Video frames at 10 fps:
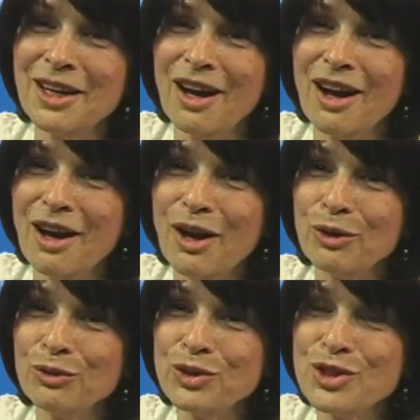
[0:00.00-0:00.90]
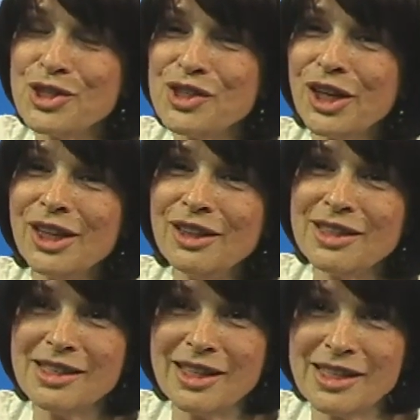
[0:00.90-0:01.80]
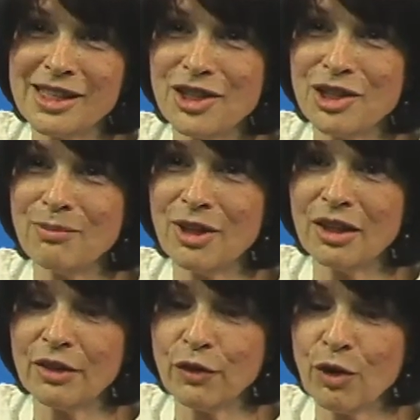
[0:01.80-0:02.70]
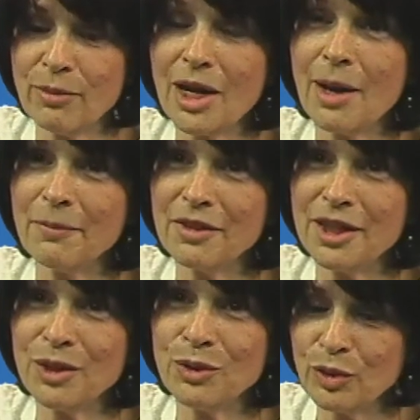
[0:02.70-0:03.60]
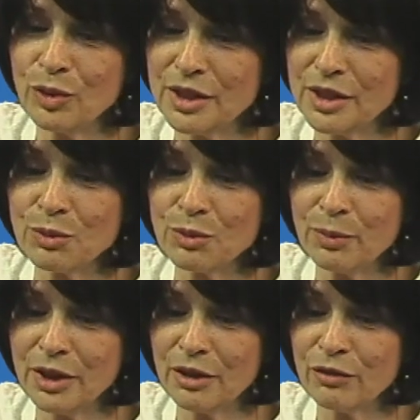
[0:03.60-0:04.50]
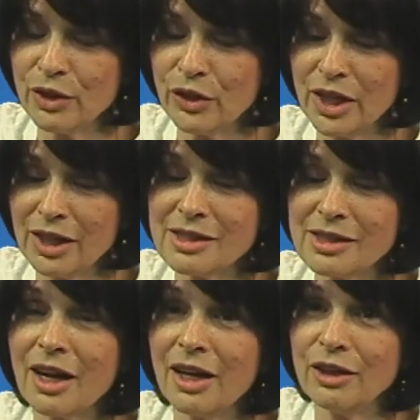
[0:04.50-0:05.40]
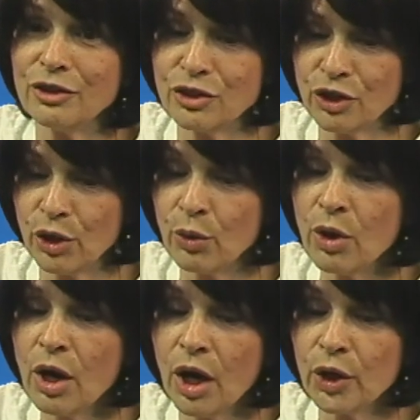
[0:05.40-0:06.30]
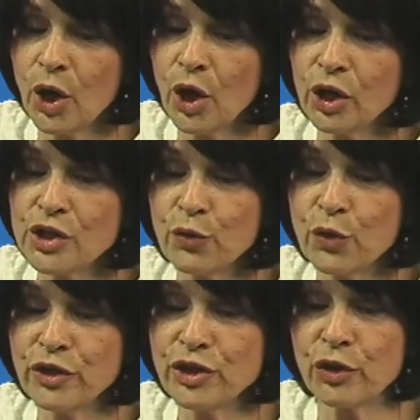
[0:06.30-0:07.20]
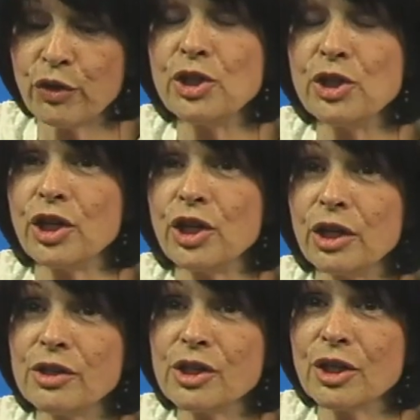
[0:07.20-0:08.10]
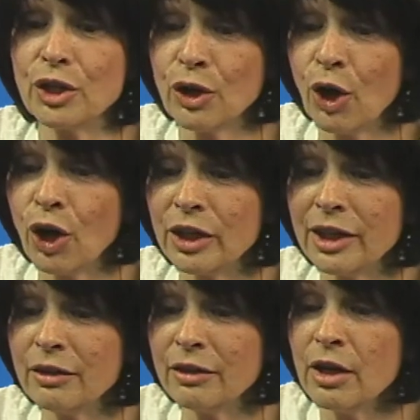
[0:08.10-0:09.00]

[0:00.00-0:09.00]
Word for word: uh, studied the sensation method of homeopathy, this will be a very exciting show. On August 4th, Jeremy Sherr is going to call in